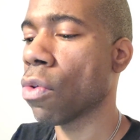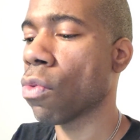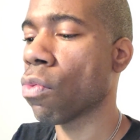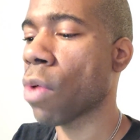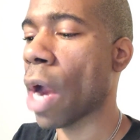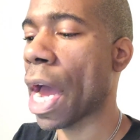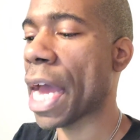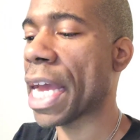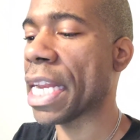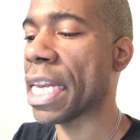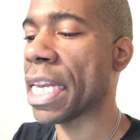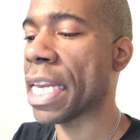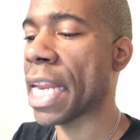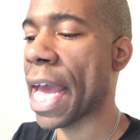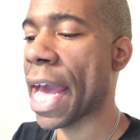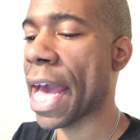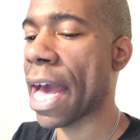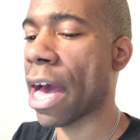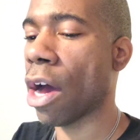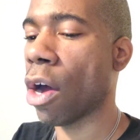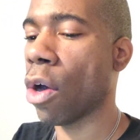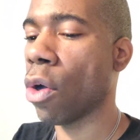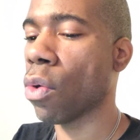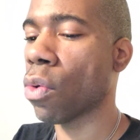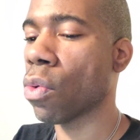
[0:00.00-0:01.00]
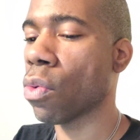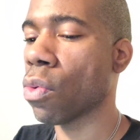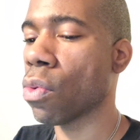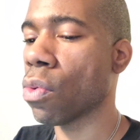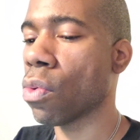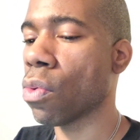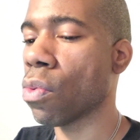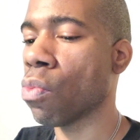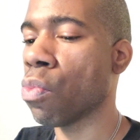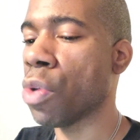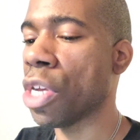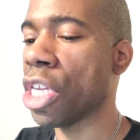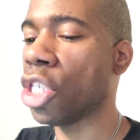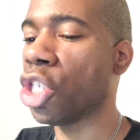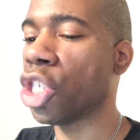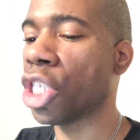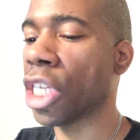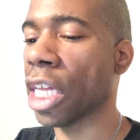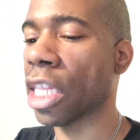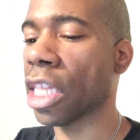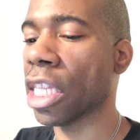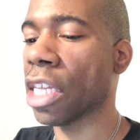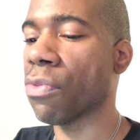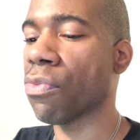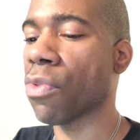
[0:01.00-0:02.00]
Right now, we
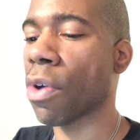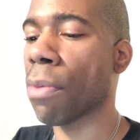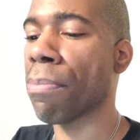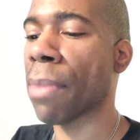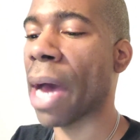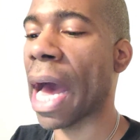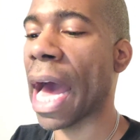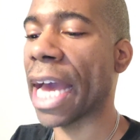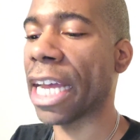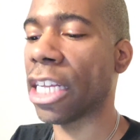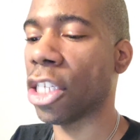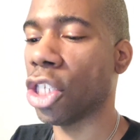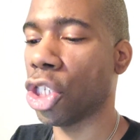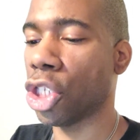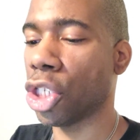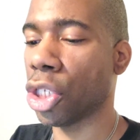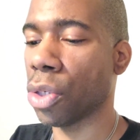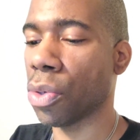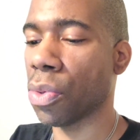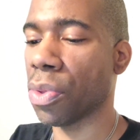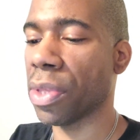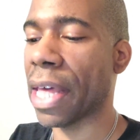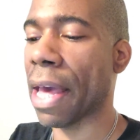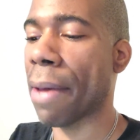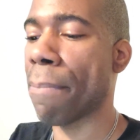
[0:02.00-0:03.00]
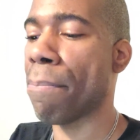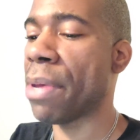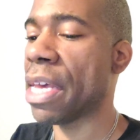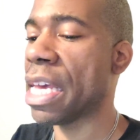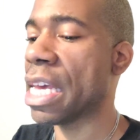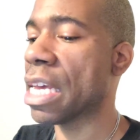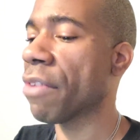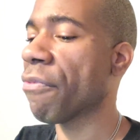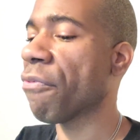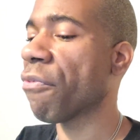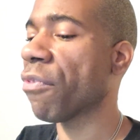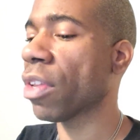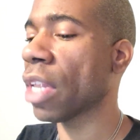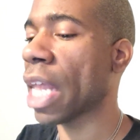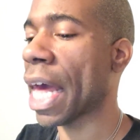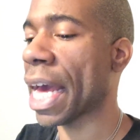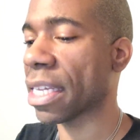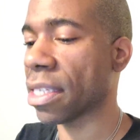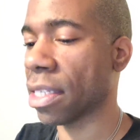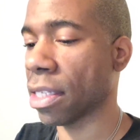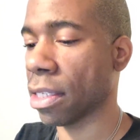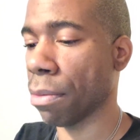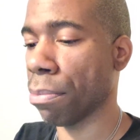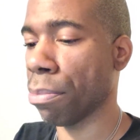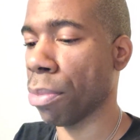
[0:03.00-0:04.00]
gently remind you that being
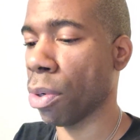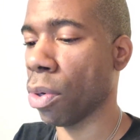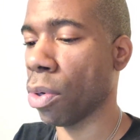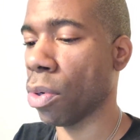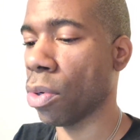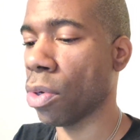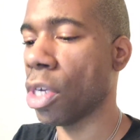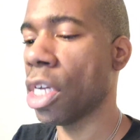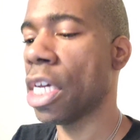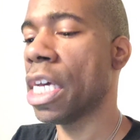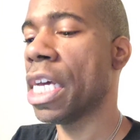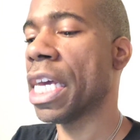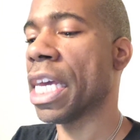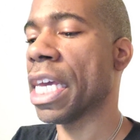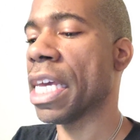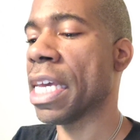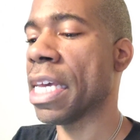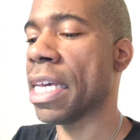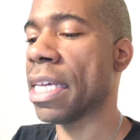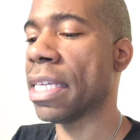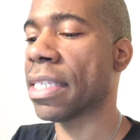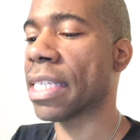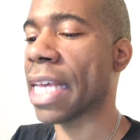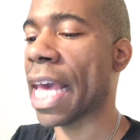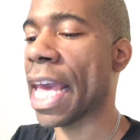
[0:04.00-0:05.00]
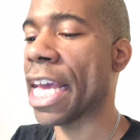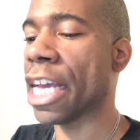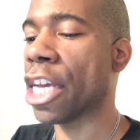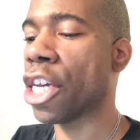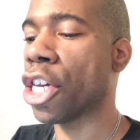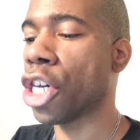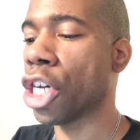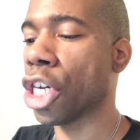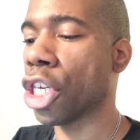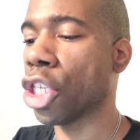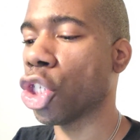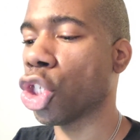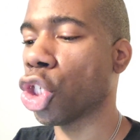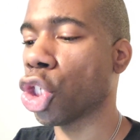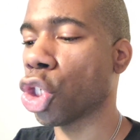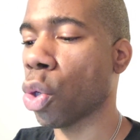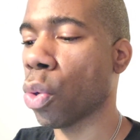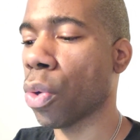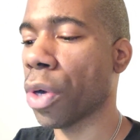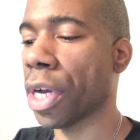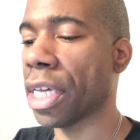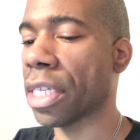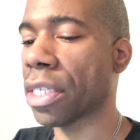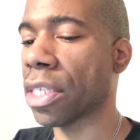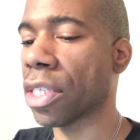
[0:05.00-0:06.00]
flexible is a good
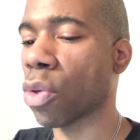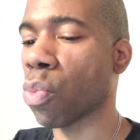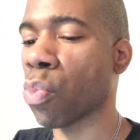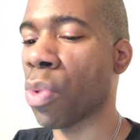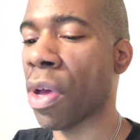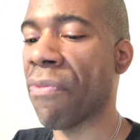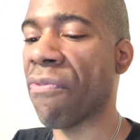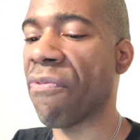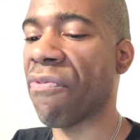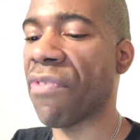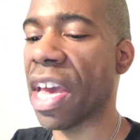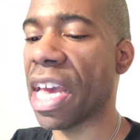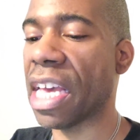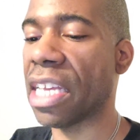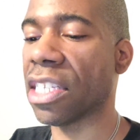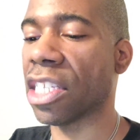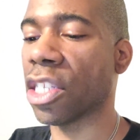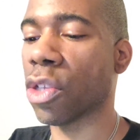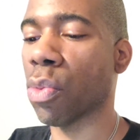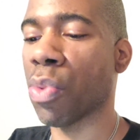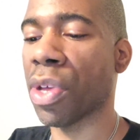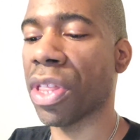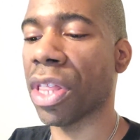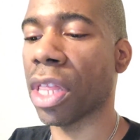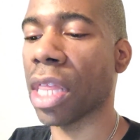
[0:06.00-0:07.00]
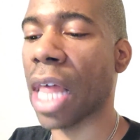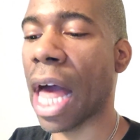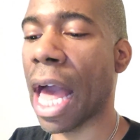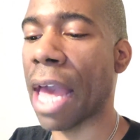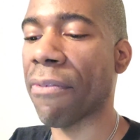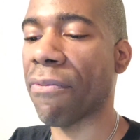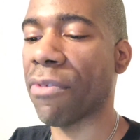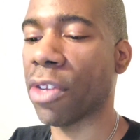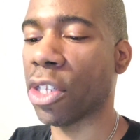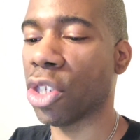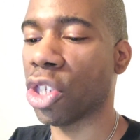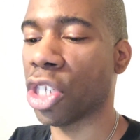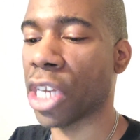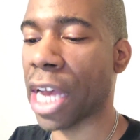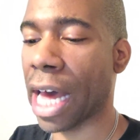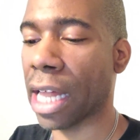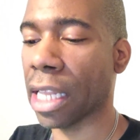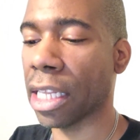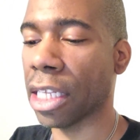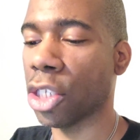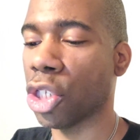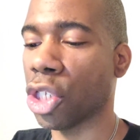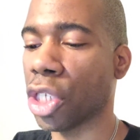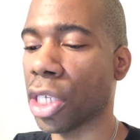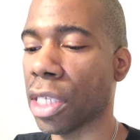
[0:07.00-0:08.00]
choice when faced with life's
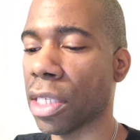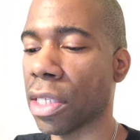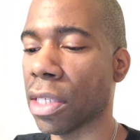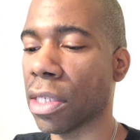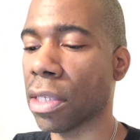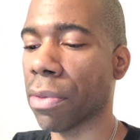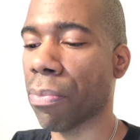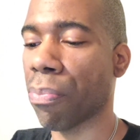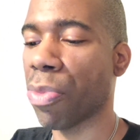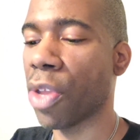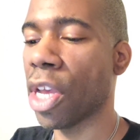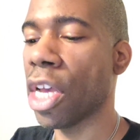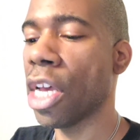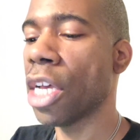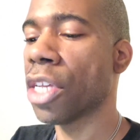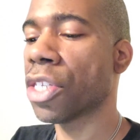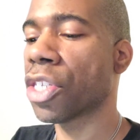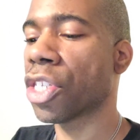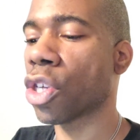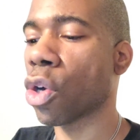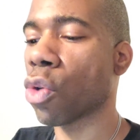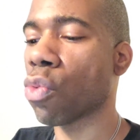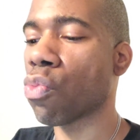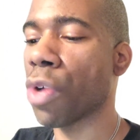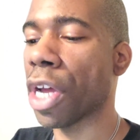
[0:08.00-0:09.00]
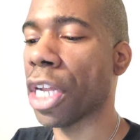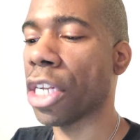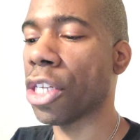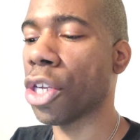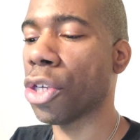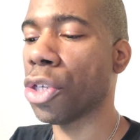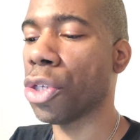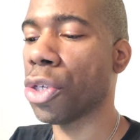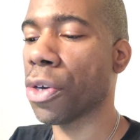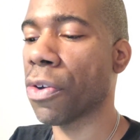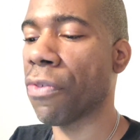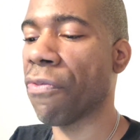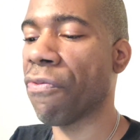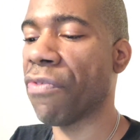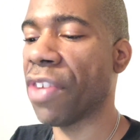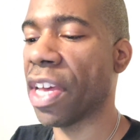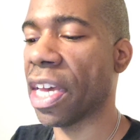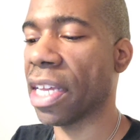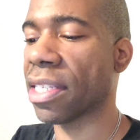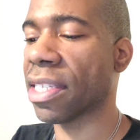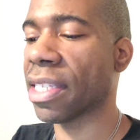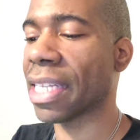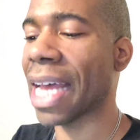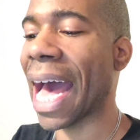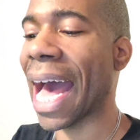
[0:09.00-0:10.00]
challenges. Surrender your
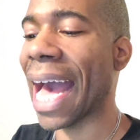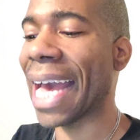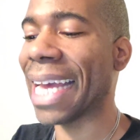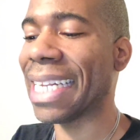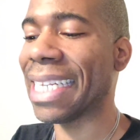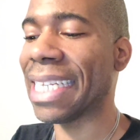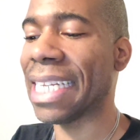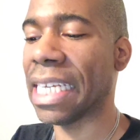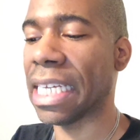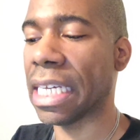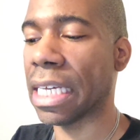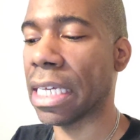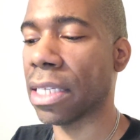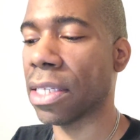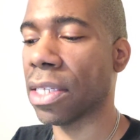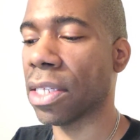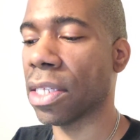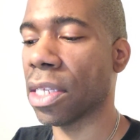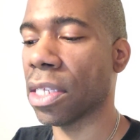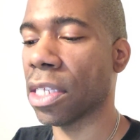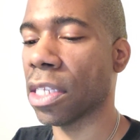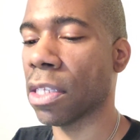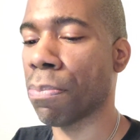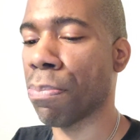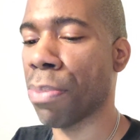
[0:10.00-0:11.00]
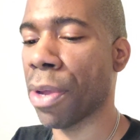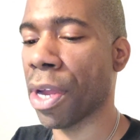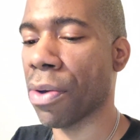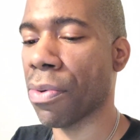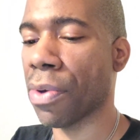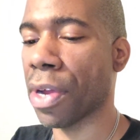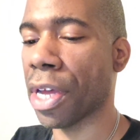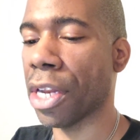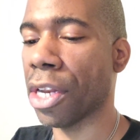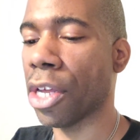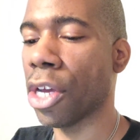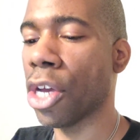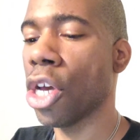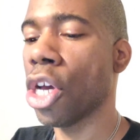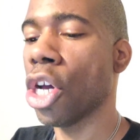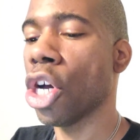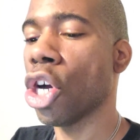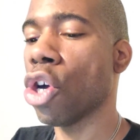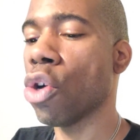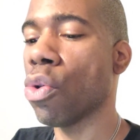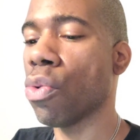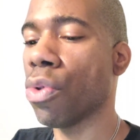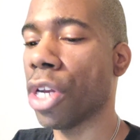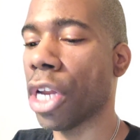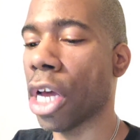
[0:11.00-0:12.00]
fixed ideas to spirit
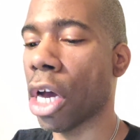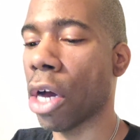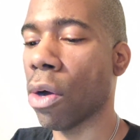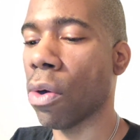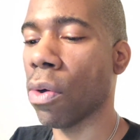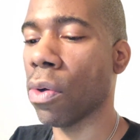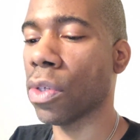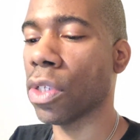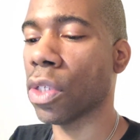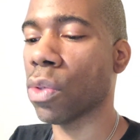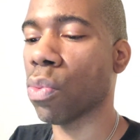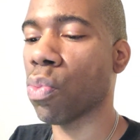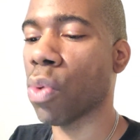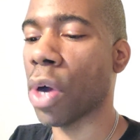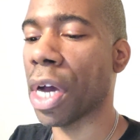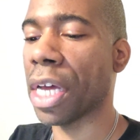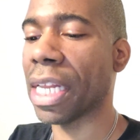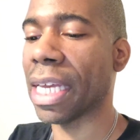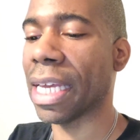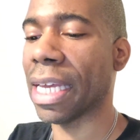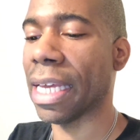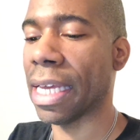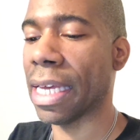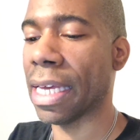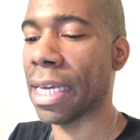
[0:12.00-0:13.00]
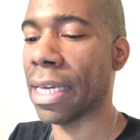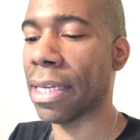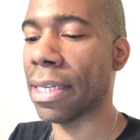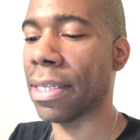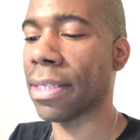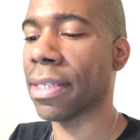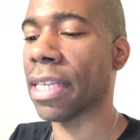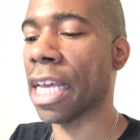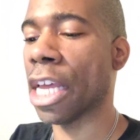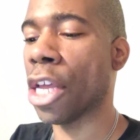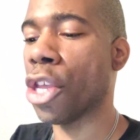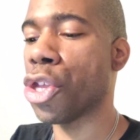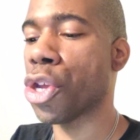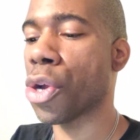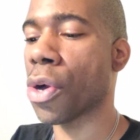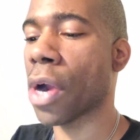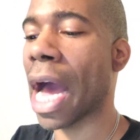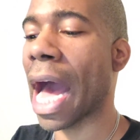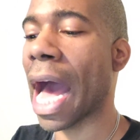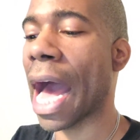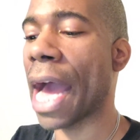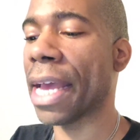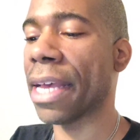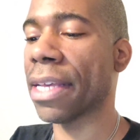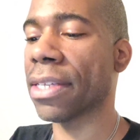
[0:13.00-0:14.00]
who knows what is in your
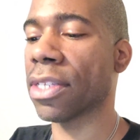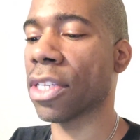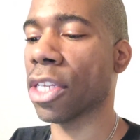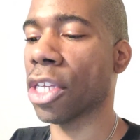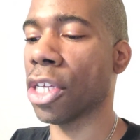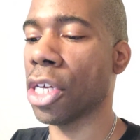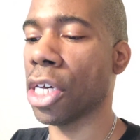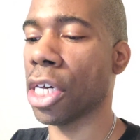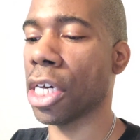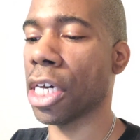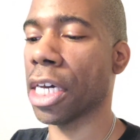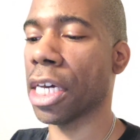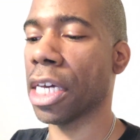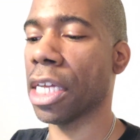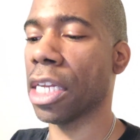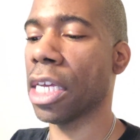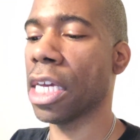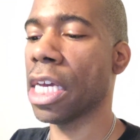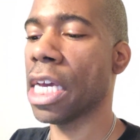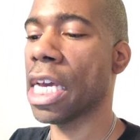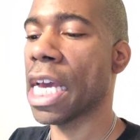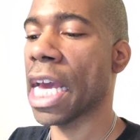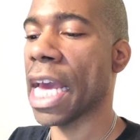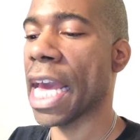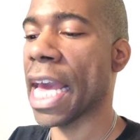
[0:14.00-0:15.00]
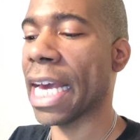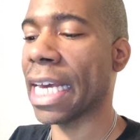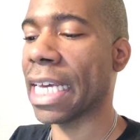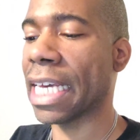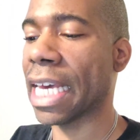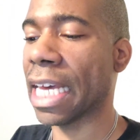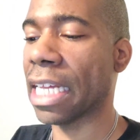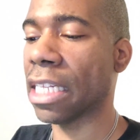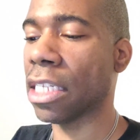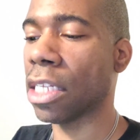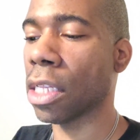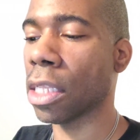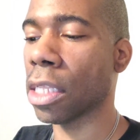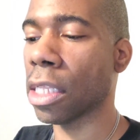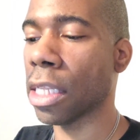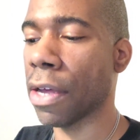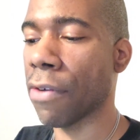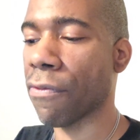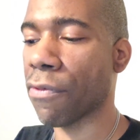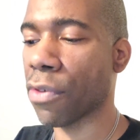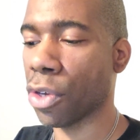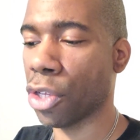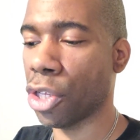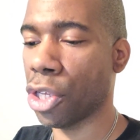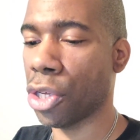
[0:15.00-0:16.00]
highest good and can
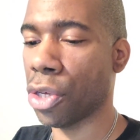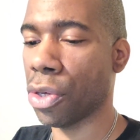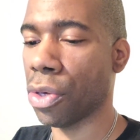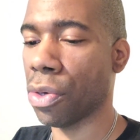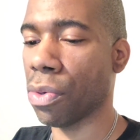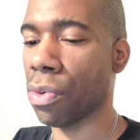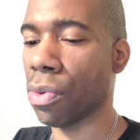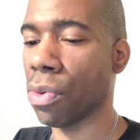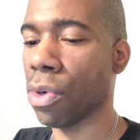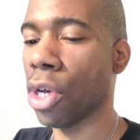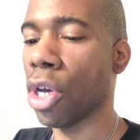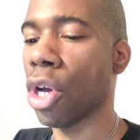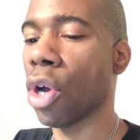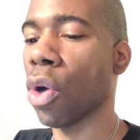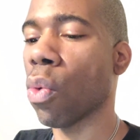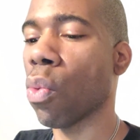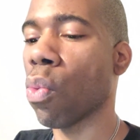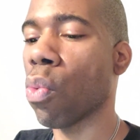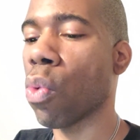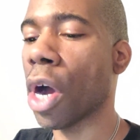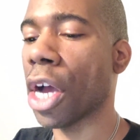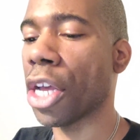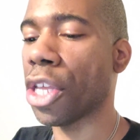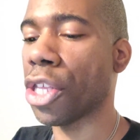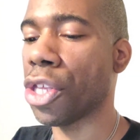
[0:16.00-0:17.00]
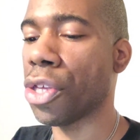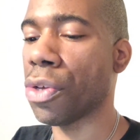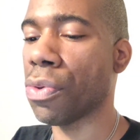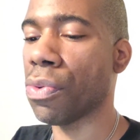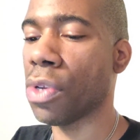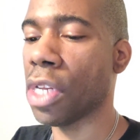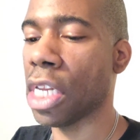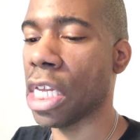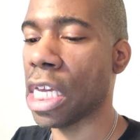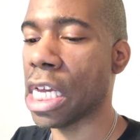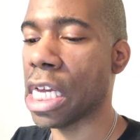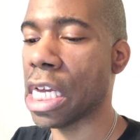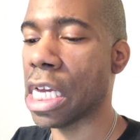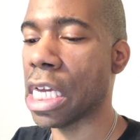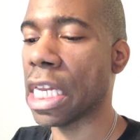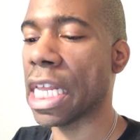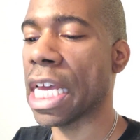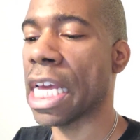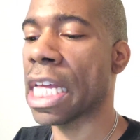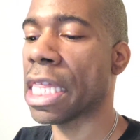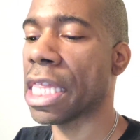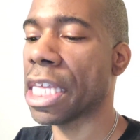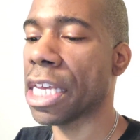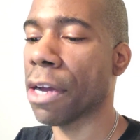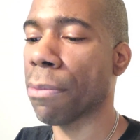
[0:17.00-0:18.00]
deliver you what you need
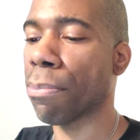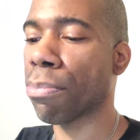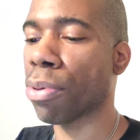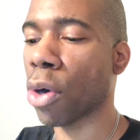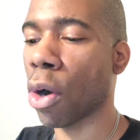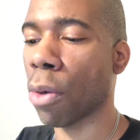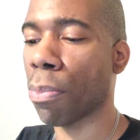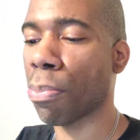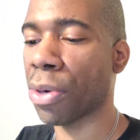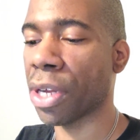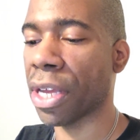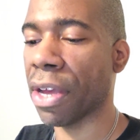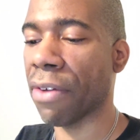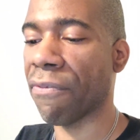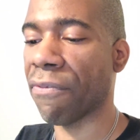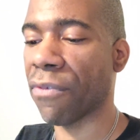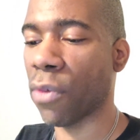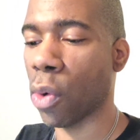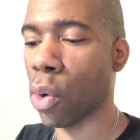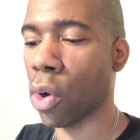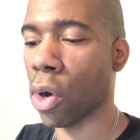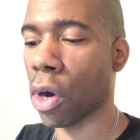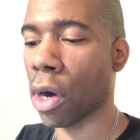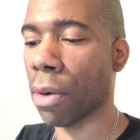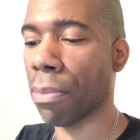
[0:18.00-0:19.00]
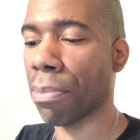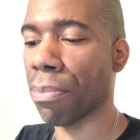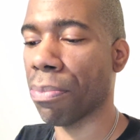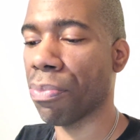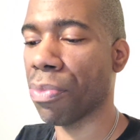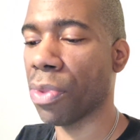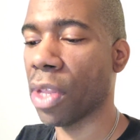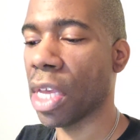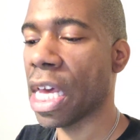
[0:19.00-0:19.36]
in the appropriate form.